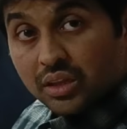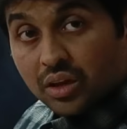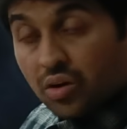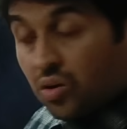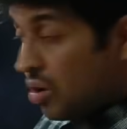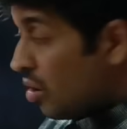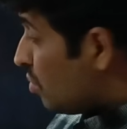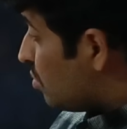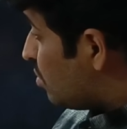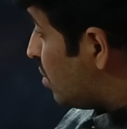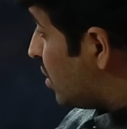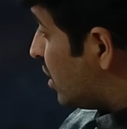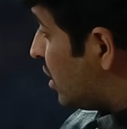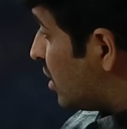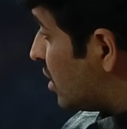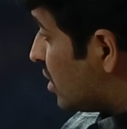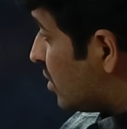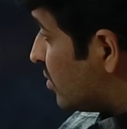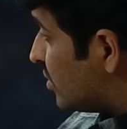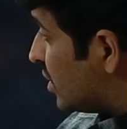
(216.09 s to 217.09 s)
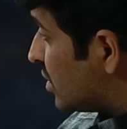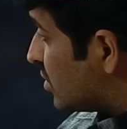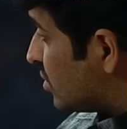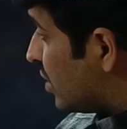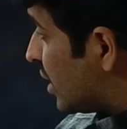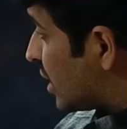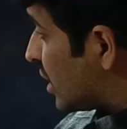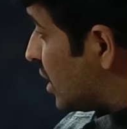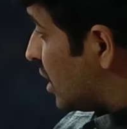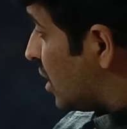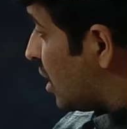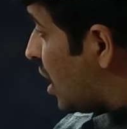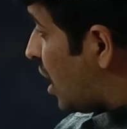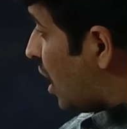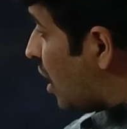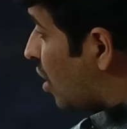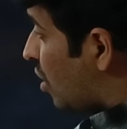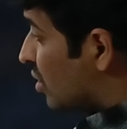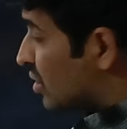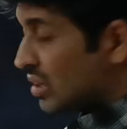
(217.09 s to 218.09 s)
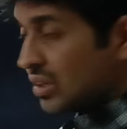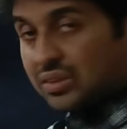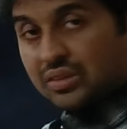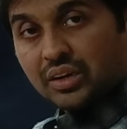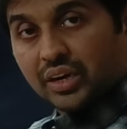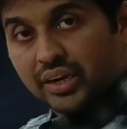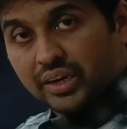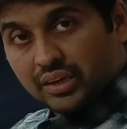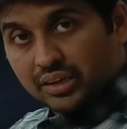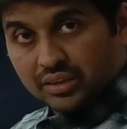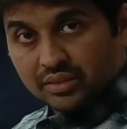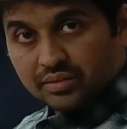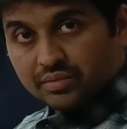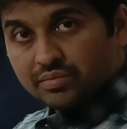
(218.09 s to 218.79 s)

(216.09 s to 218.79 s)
The component of this vector along this, right?